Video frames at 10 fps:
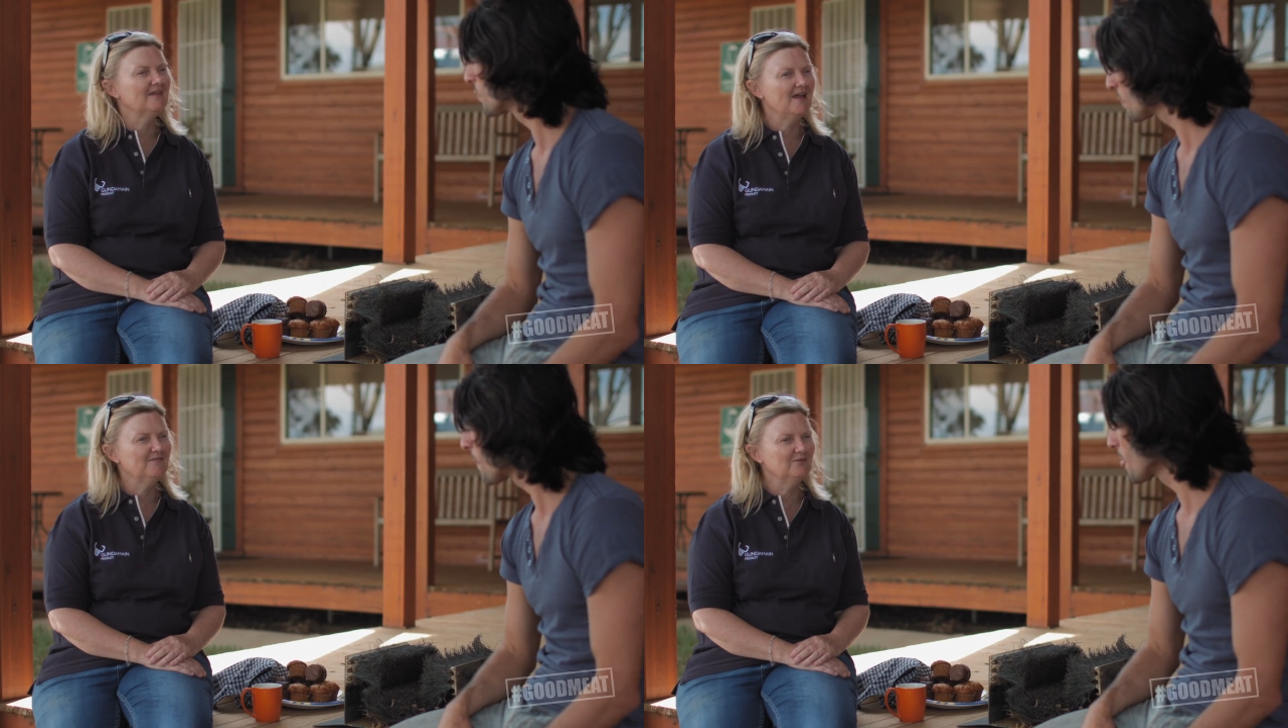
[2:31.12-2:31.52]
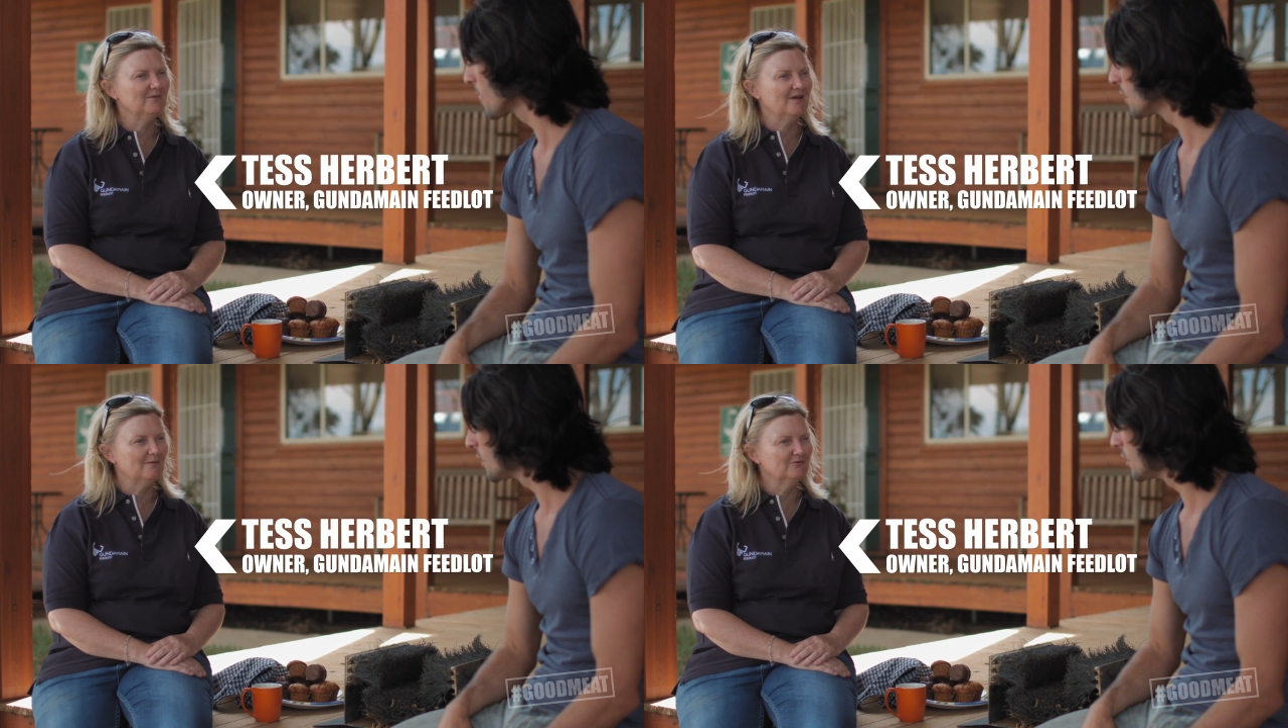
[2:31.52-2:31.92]
They have to be
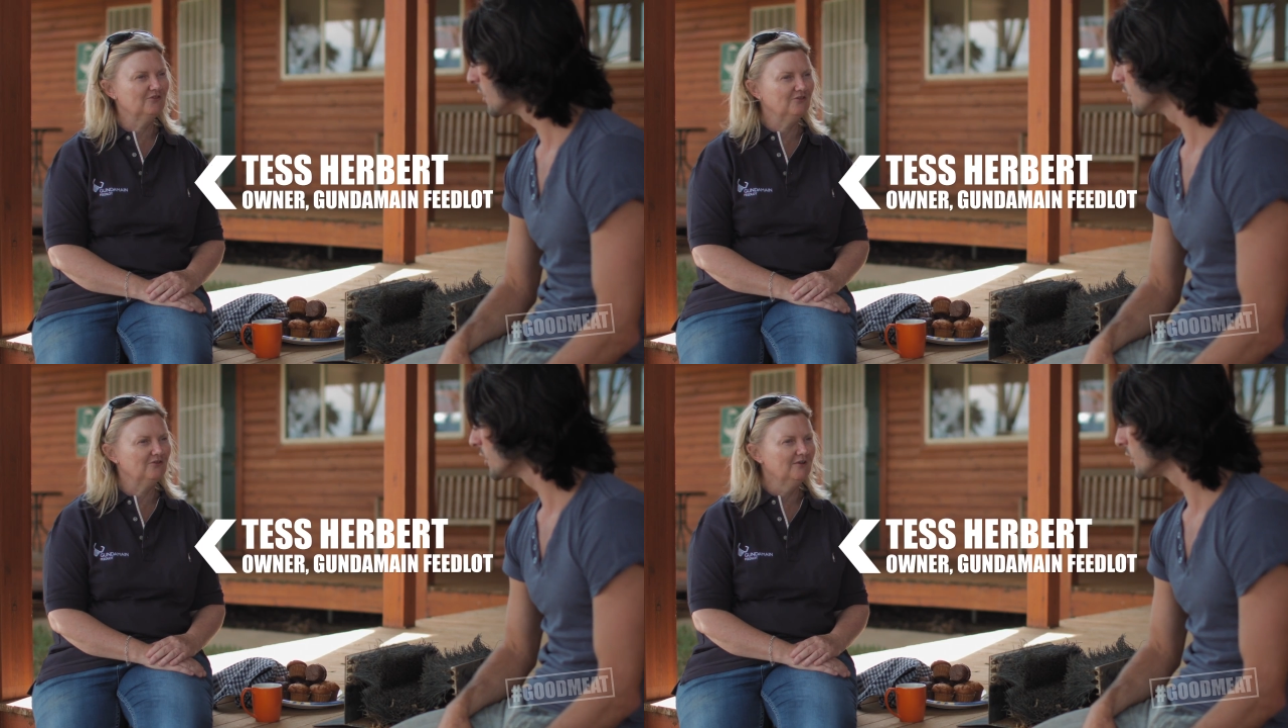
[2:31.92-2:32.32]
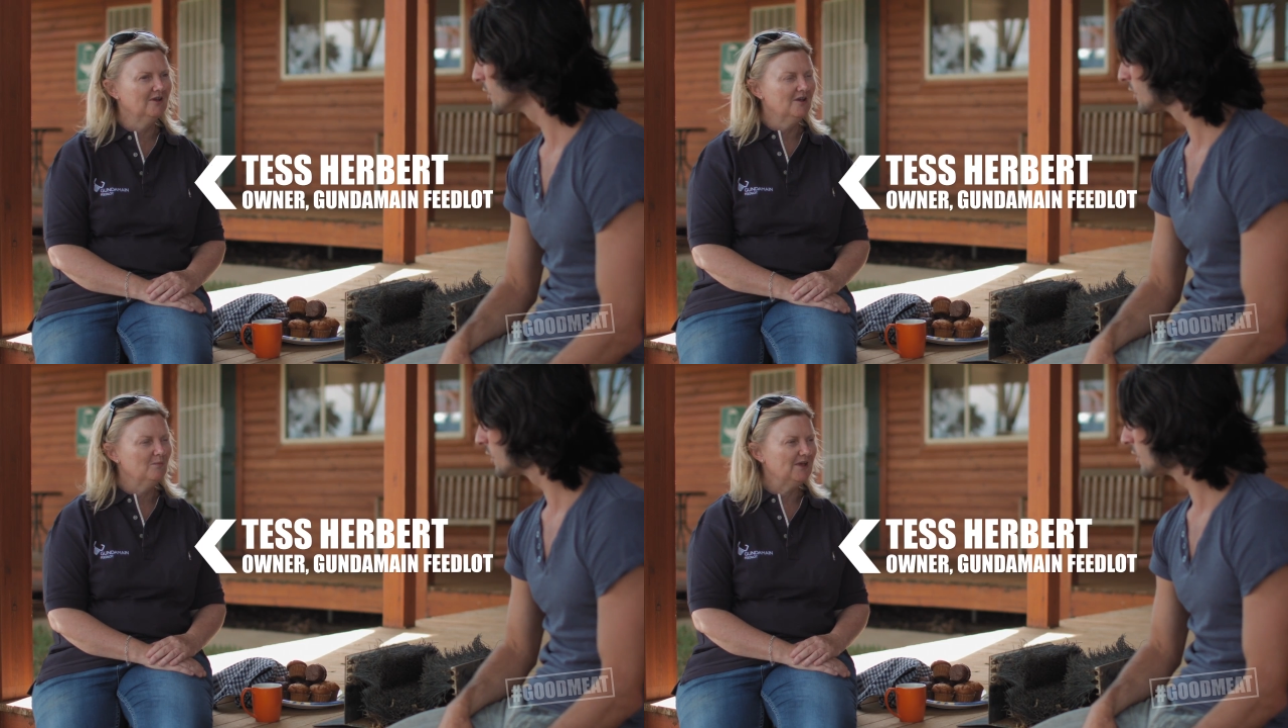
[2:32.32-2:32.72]
able to
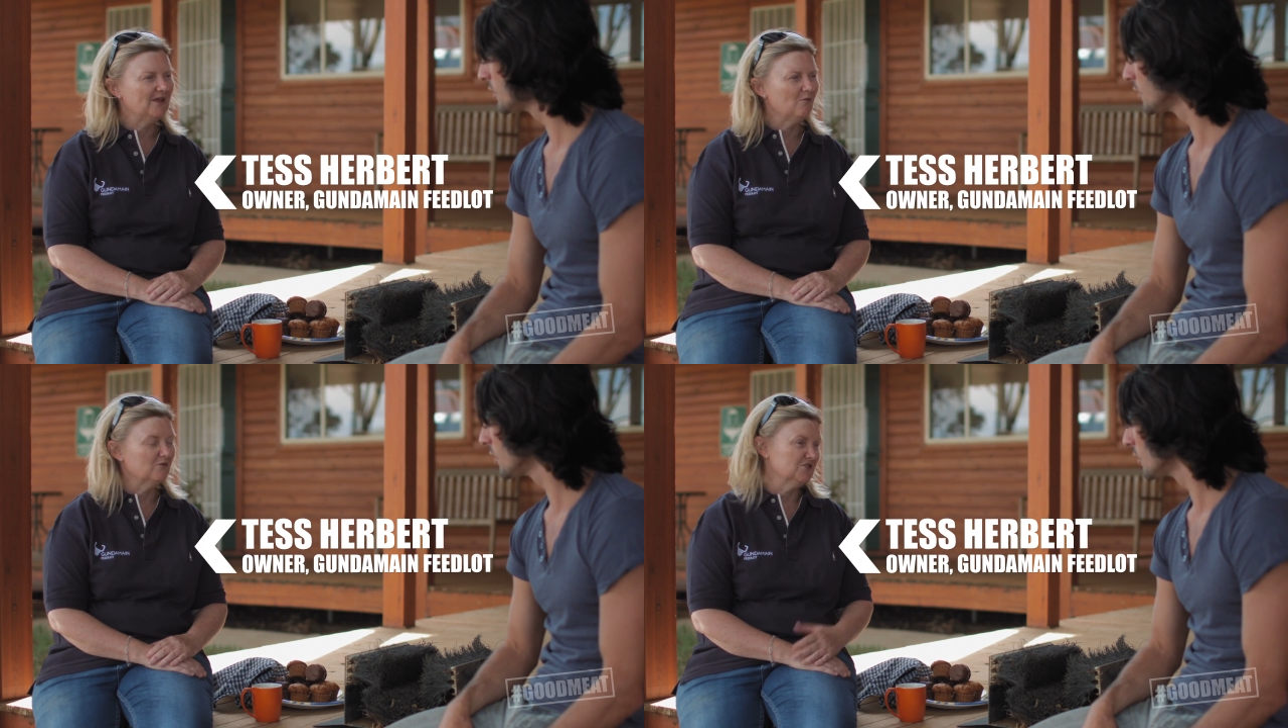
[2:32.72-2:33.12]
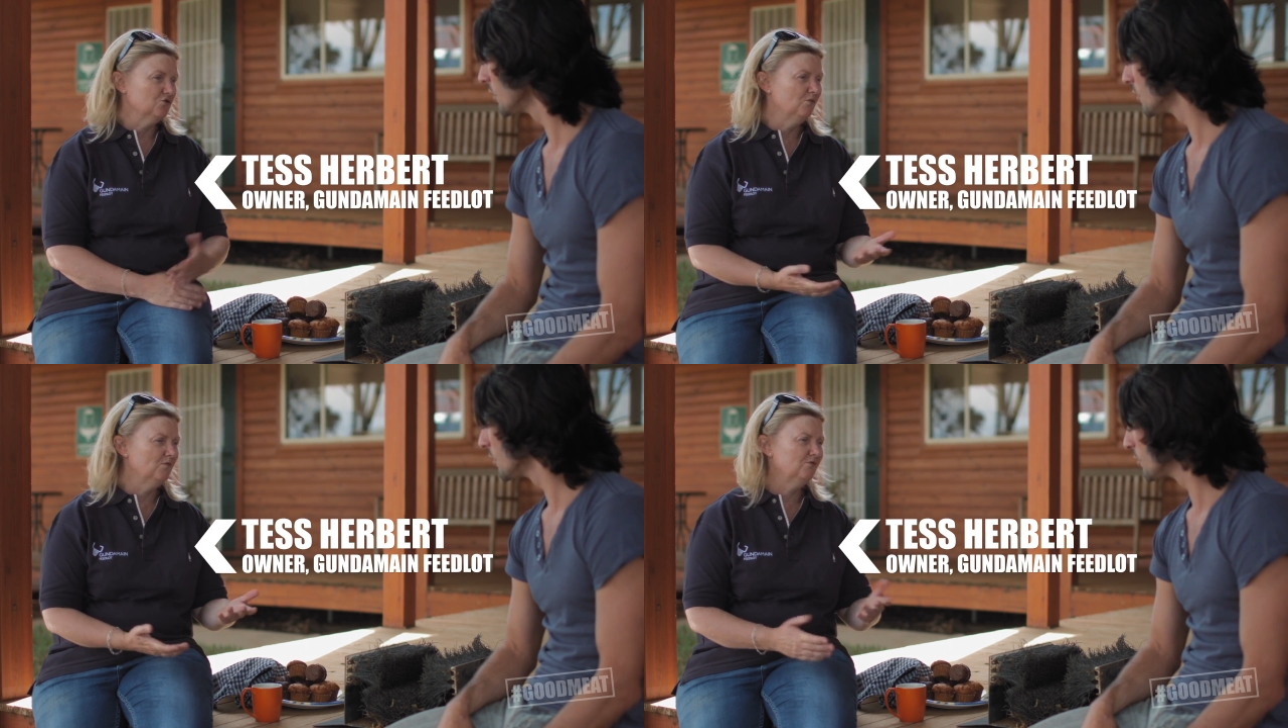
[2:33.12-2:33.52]
pick out what's
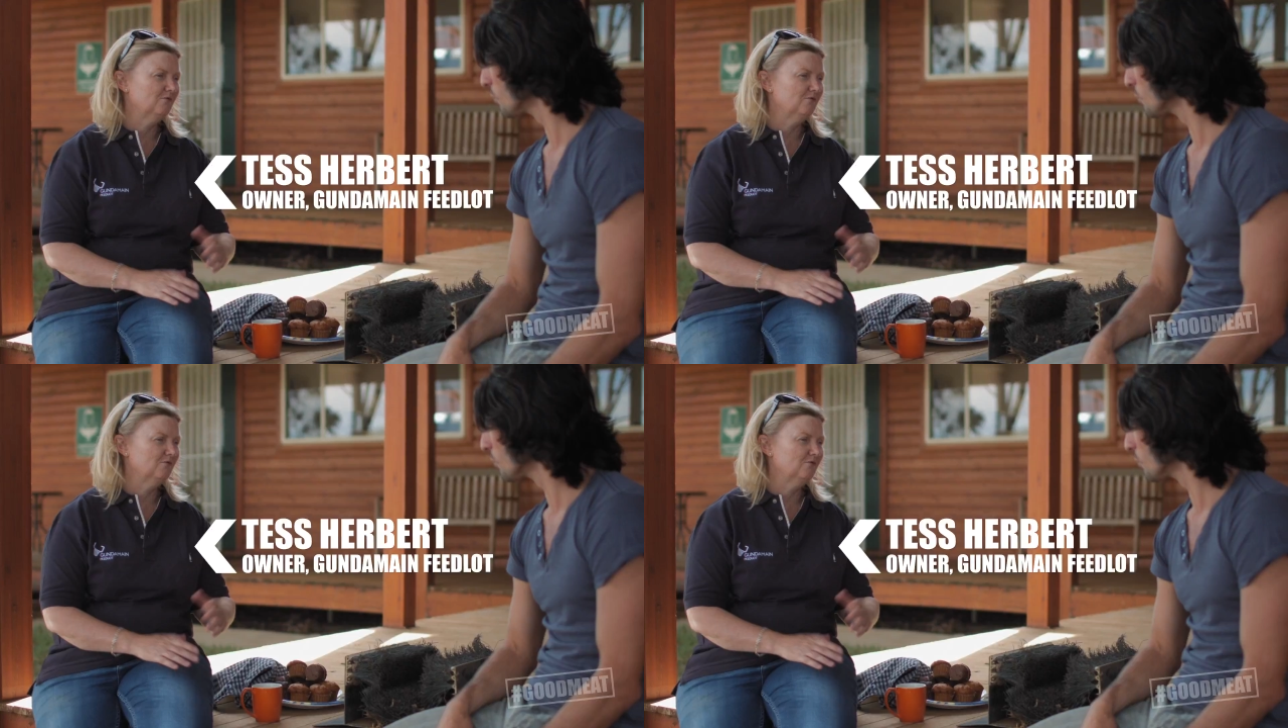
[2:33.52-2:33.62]
normal,